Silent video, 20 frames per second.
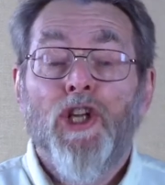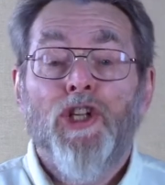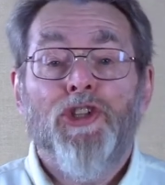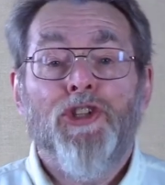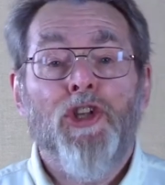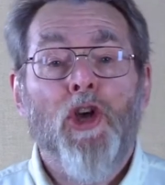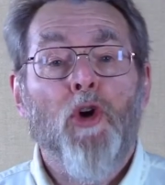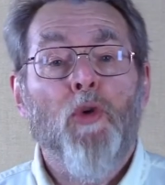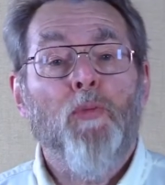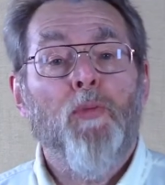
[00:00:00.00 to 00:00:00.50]

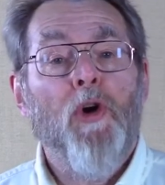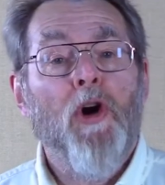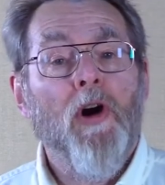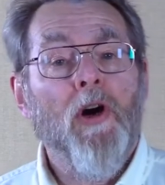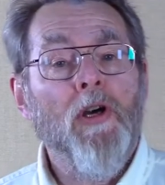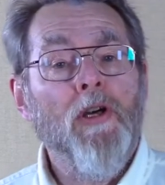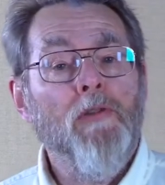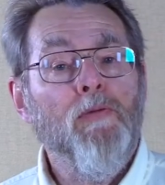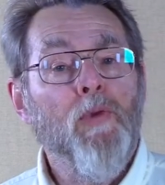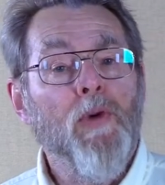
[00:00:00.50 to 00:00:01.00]
So
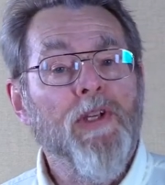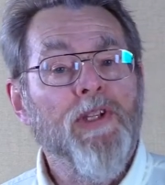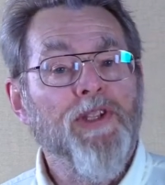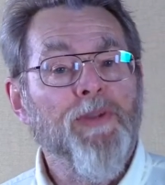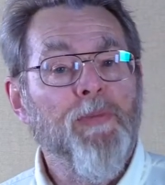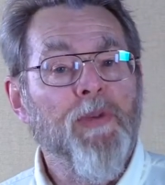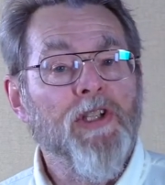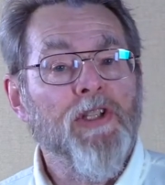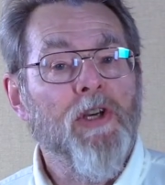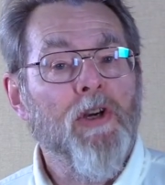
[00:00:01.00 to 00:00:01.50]
part of what
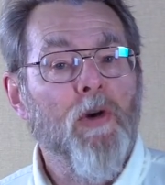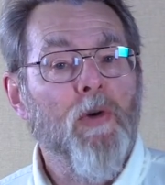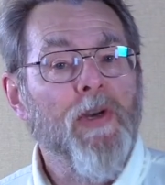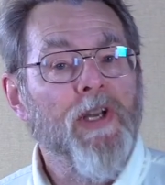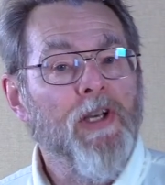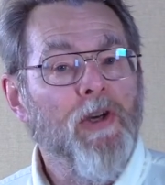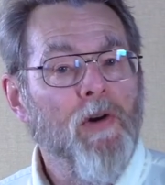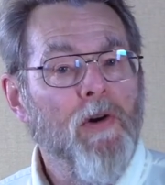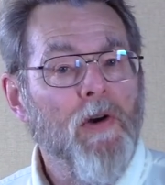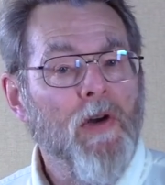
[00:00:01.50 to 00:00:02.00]
has been
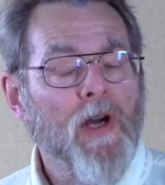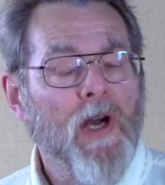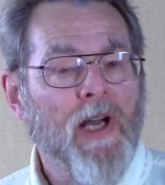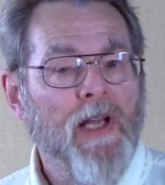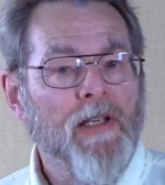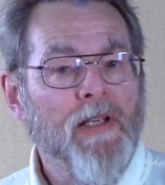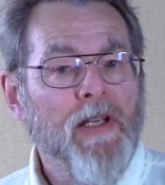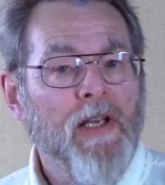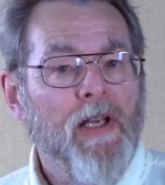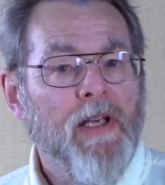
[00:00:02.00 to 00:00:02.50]
going
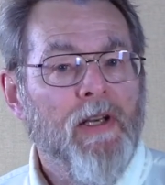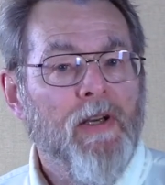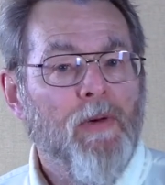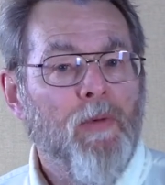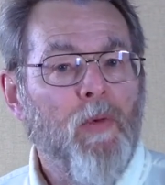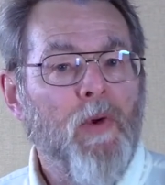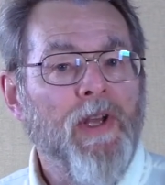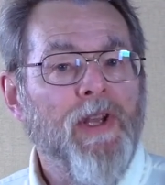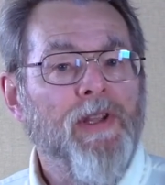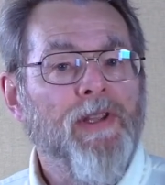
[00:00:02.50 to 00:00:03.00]
on
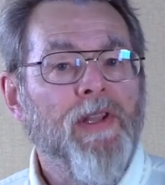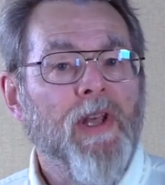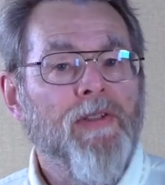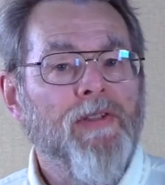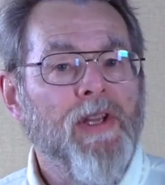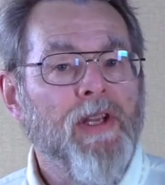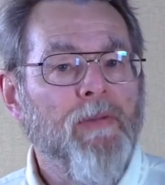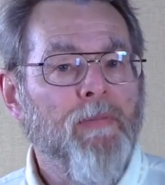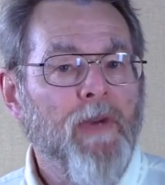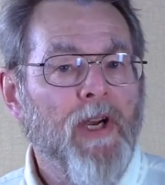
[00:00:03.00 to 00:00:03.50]
with
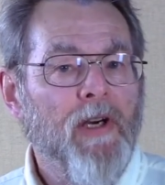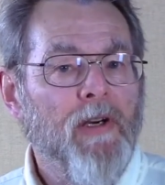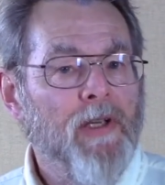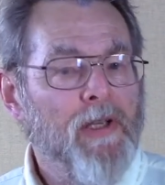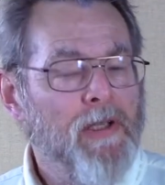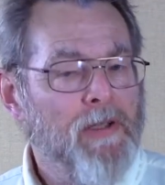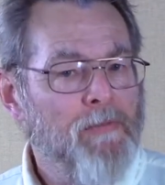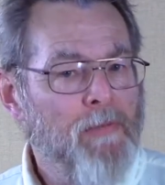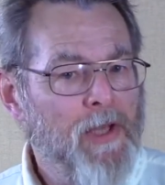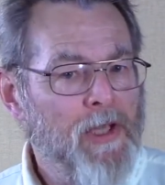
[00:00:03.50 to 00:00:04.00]
the
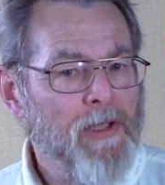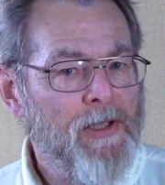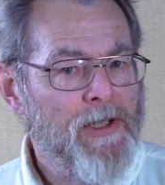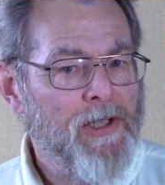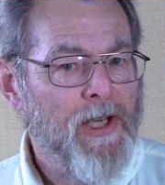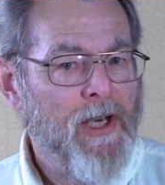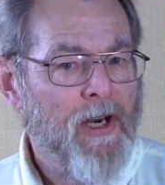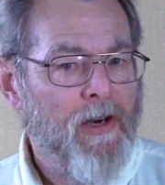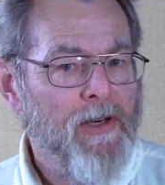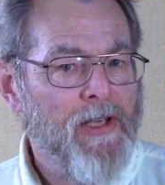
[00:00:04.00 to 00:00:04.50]
American
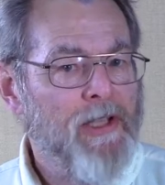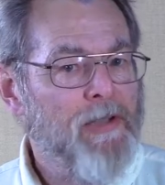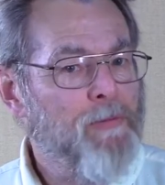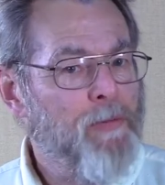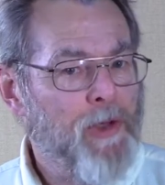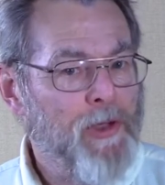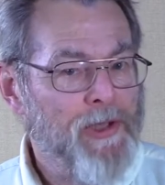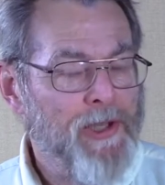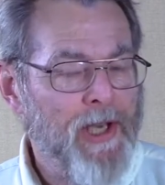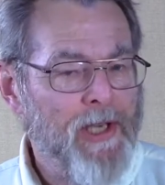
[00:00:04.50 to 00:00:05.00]
military in
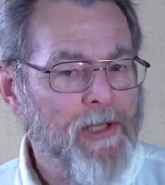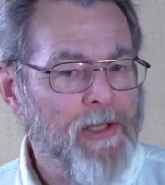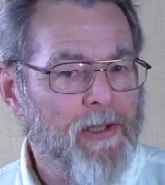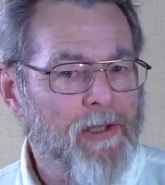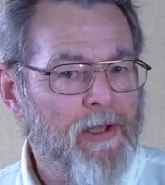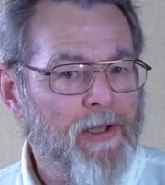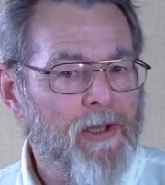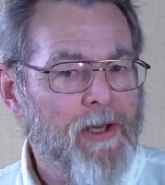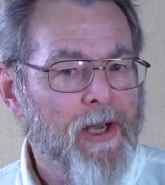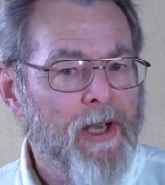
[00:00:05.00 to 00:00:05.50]

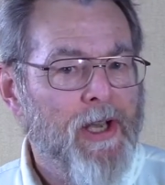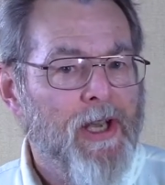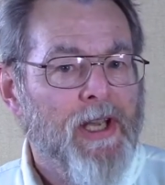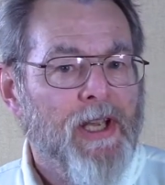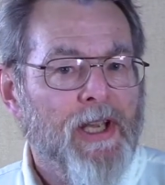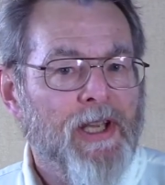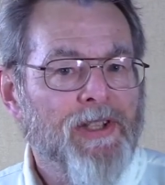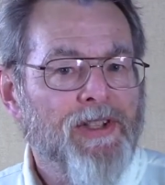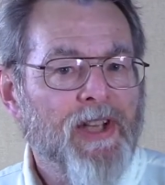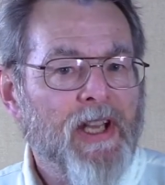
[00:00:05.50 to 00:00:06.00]
particular
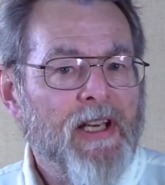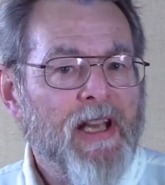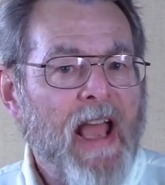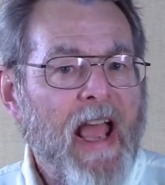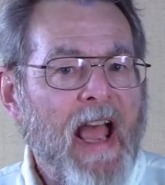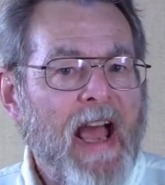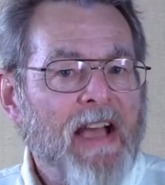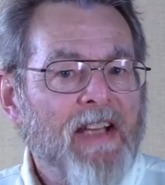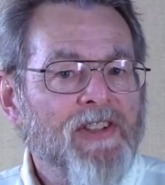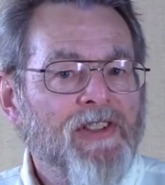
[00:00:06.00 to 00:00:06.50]
is that
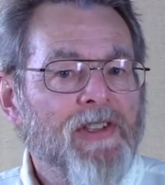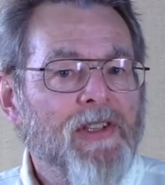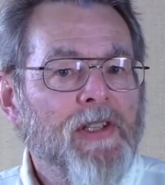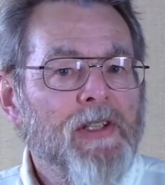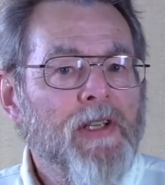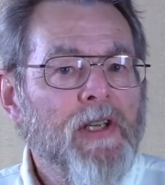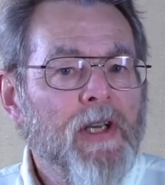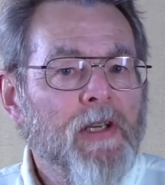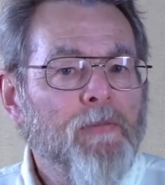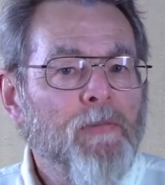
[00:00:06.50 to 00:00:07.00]
as the
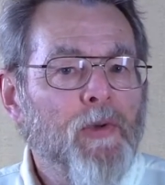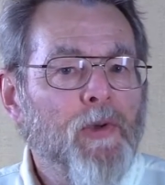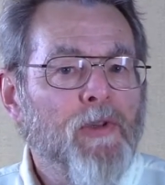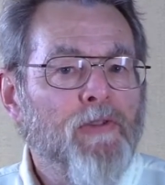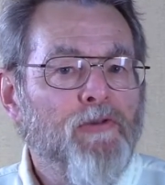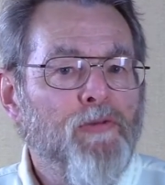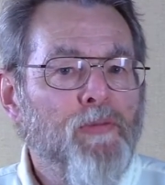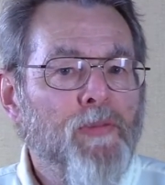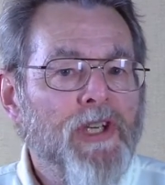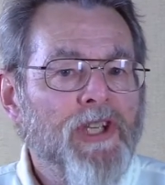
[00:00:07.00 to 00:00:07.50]
number
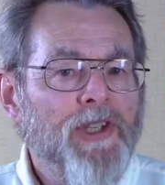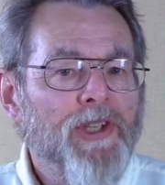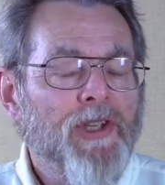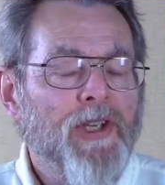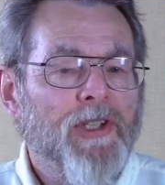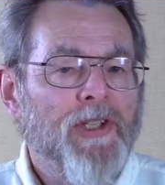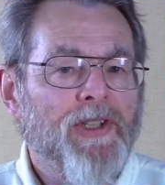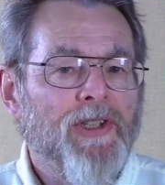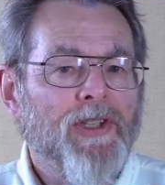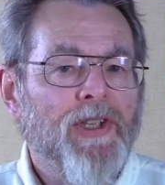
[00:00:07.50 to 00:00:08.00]
of
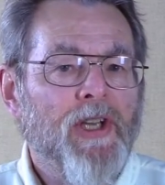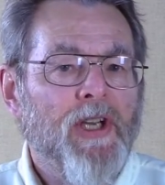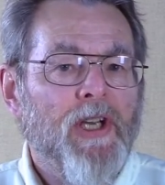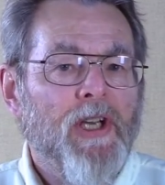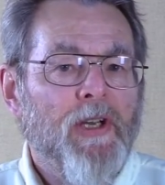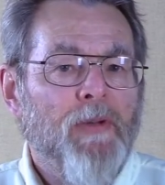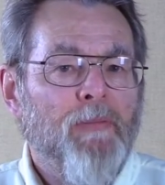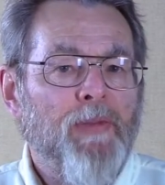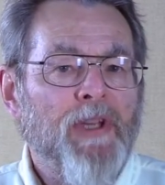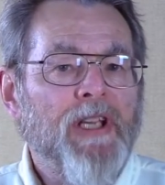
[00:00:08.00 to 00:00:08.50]
missions
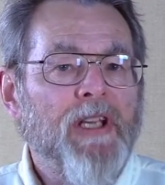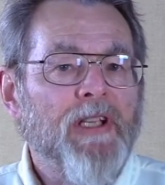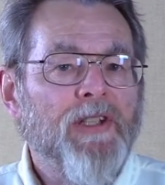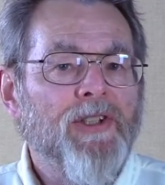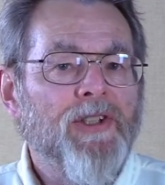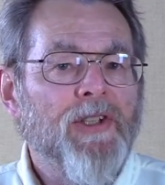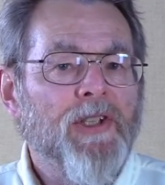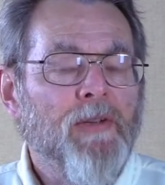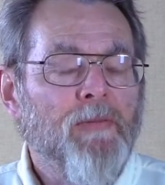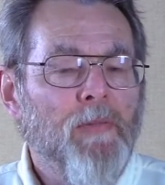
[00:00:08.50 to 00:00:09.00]

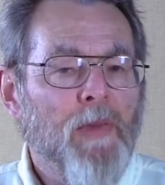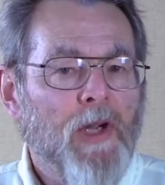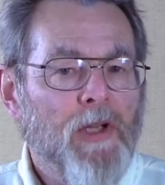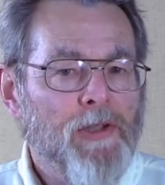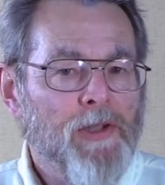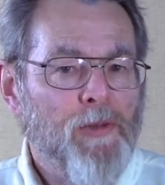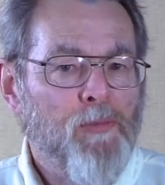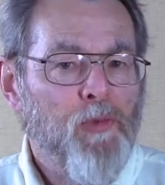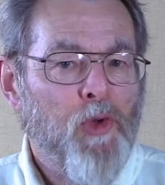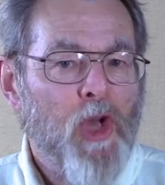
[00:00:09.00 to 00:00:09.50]
begins to
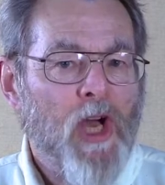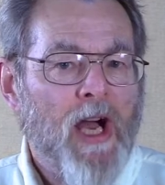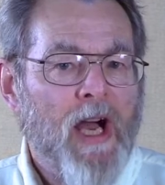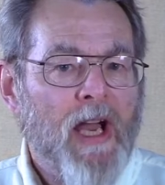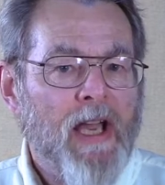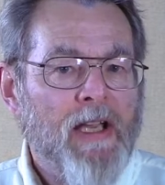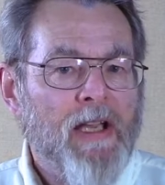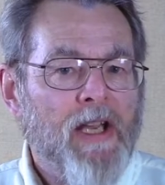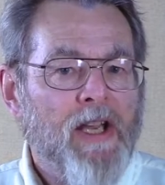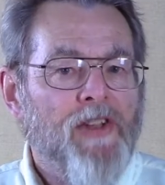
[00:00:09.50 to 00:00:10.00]

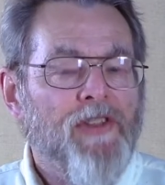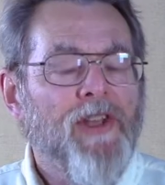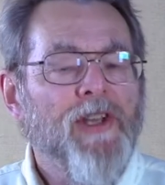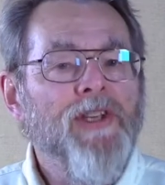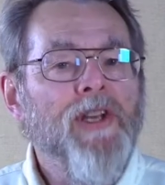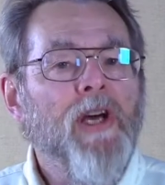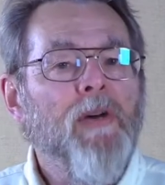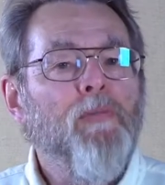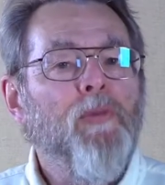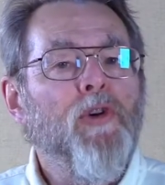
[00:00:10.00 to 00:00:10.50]
multiply, the
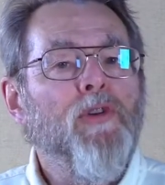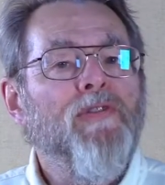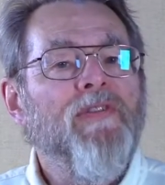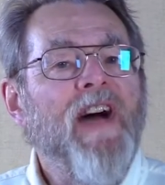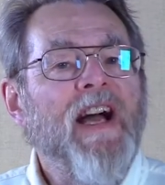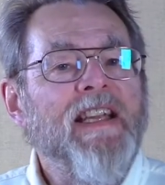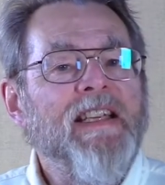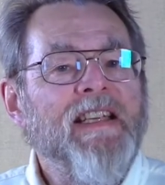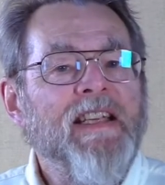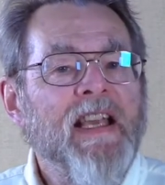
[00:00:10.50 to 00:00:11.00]
number of
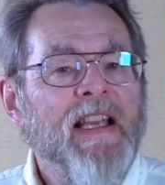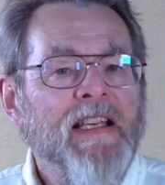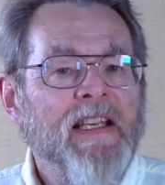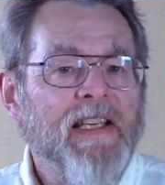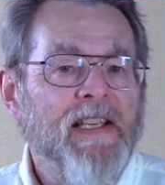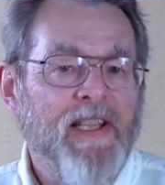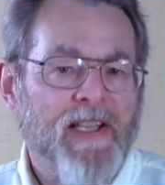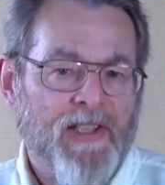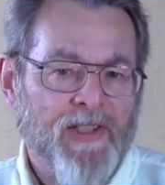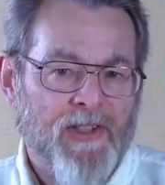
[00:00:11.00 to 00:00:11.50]

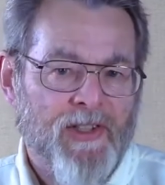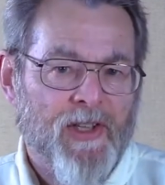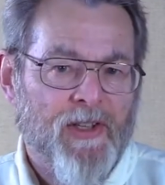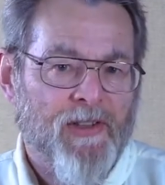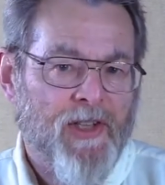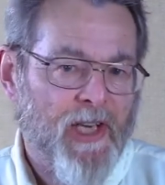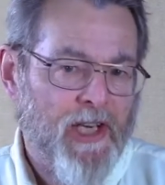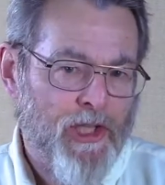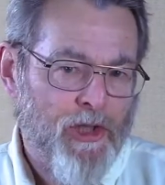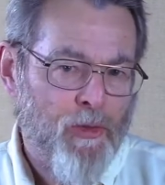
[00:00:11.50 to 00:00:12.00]
identities
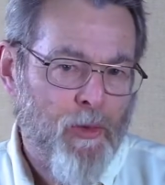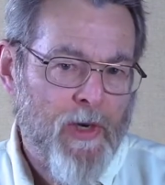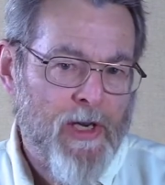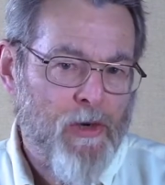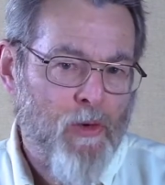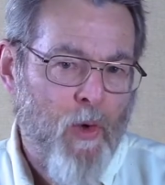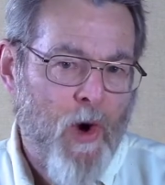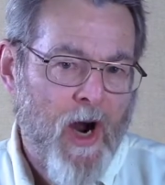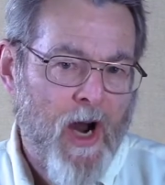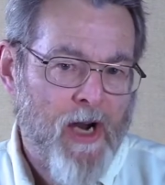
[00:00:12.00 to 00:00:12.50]
that is
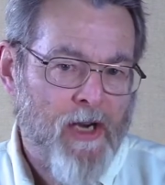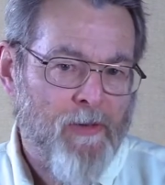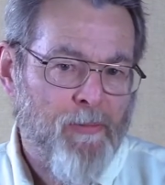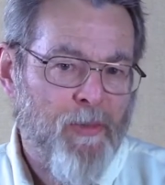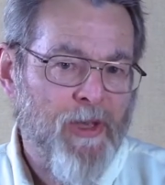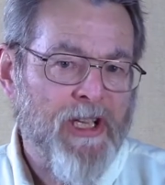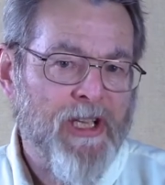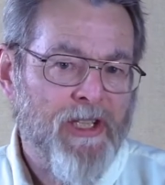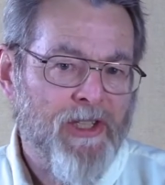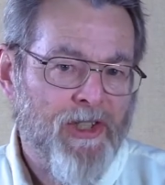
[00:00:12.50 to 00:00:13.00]
required
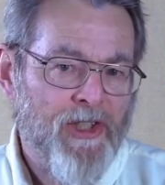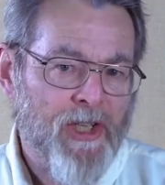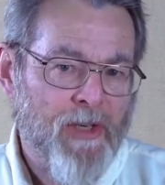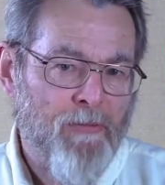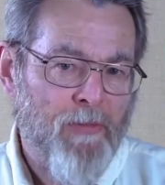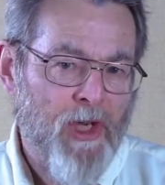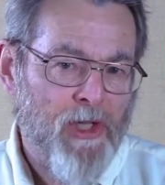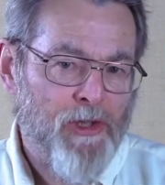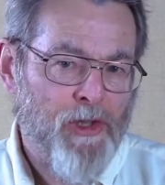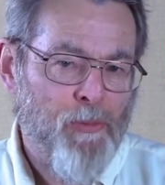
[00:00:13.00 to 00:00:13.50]
begins to
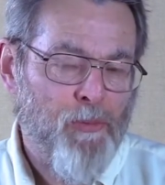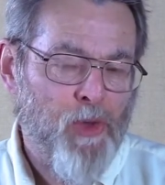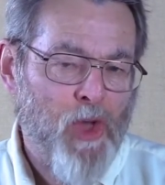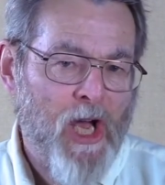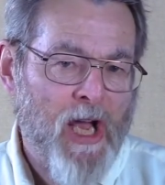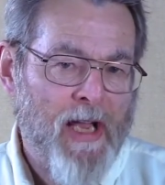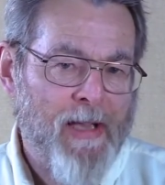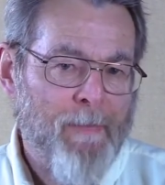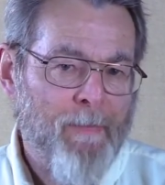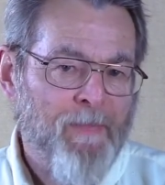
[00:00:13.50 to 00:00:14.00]

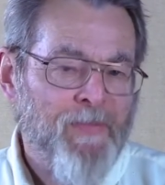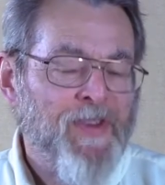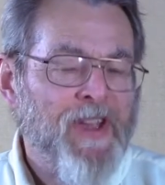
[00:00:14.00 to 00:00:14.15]
multiply.